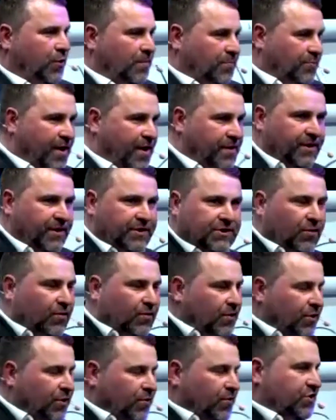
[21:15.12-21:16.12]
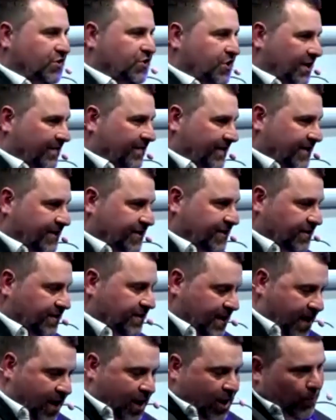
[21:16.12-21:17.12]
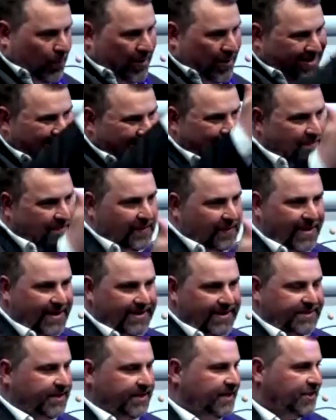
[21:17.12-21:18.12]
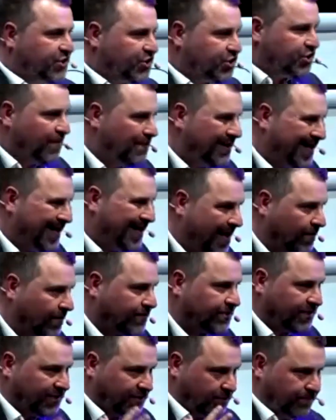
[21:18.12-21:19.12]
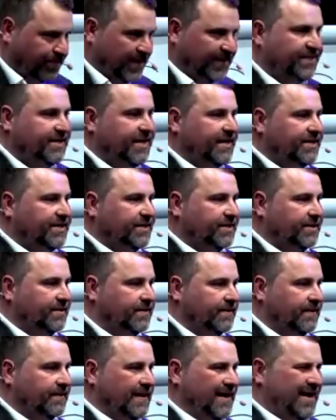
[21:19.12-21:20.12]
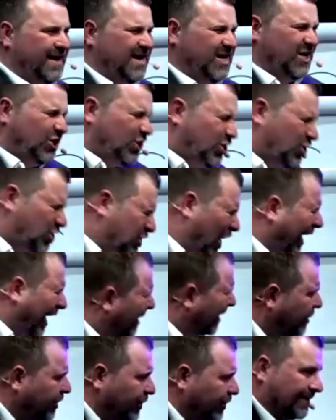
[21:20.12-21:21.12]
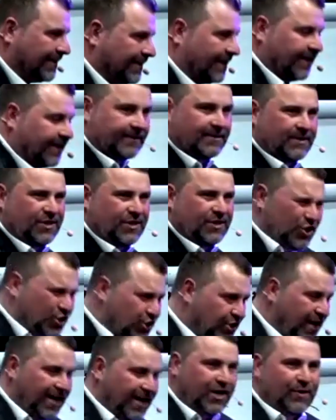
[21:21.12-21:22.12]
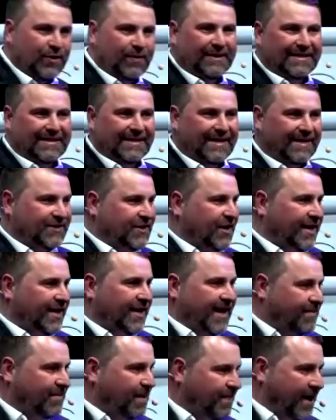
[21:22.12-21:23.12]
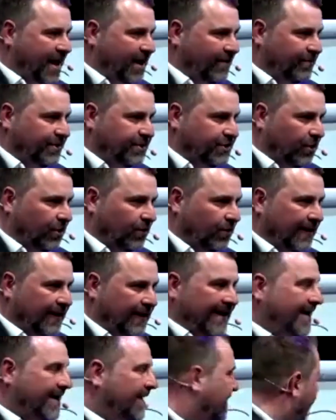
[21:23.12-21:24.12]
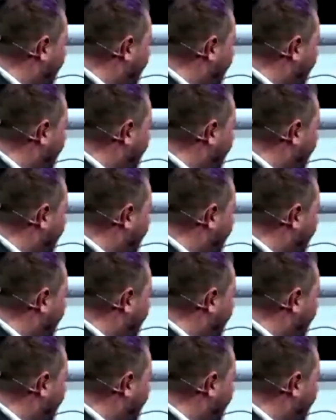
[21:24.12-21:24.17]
product or your service, when implemented in somebody else's business, genuinely is going to get them a better result, you